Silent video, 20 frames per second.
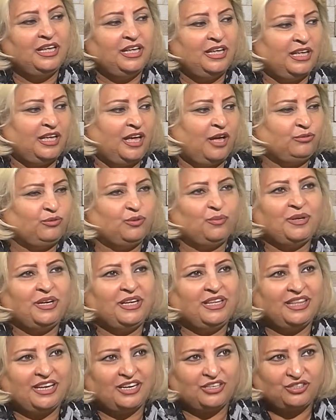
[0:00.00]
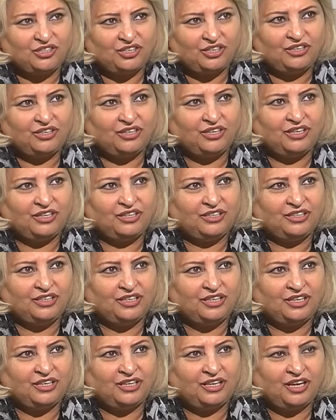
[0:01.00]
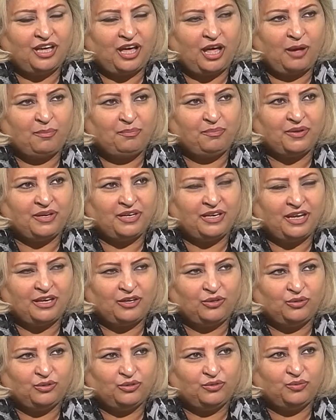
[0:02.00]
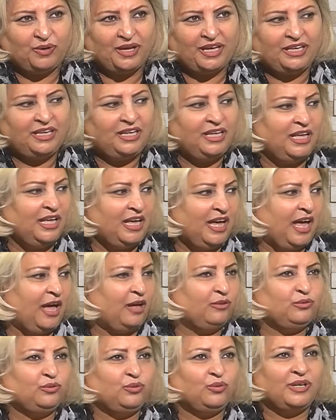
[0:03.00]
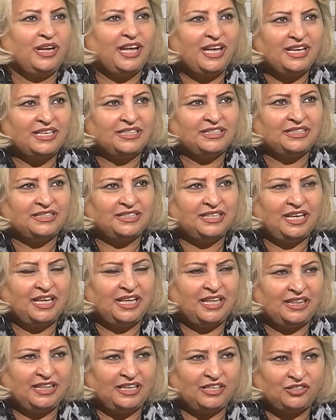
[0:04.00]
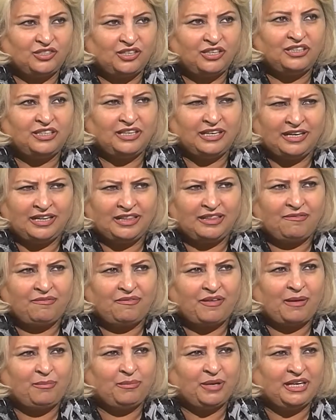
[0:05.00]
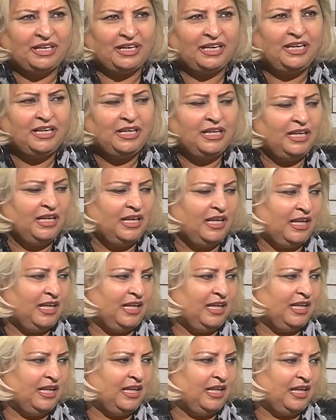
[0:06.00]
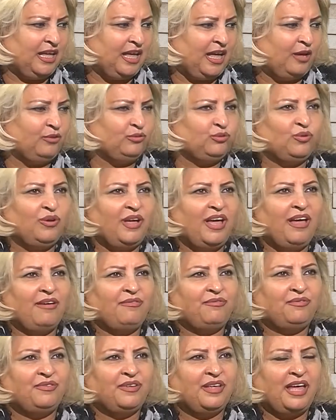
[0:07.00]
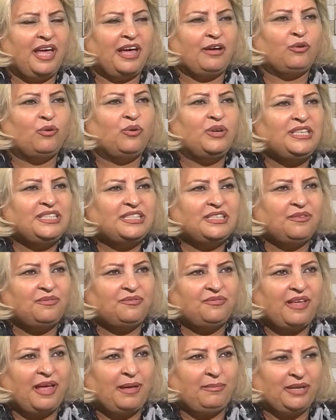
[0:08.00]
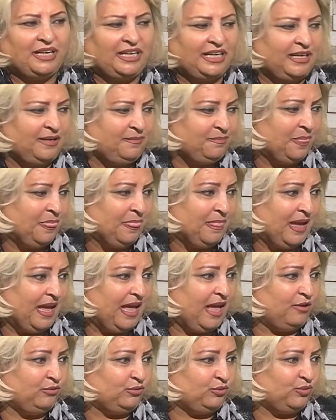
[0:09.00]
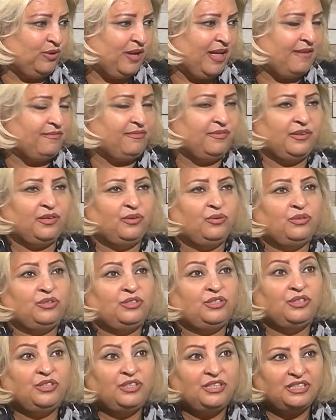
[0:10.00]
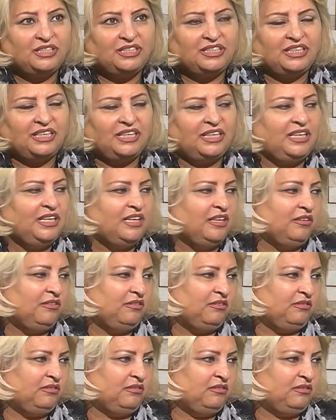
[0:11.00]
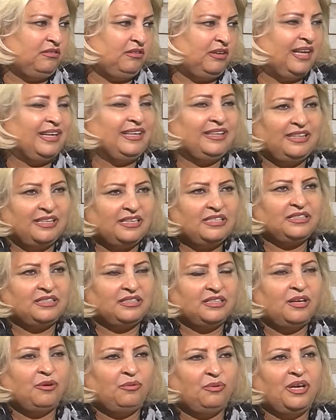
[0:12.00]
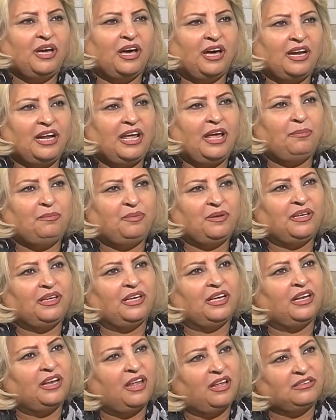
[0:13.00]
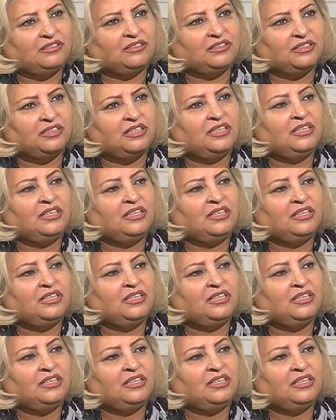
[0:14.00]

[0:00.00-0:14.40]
how to bring their children up in a good way, how to raise the children in the family, how to have a cohesive family, how to have good unity, like this, we are helping a lot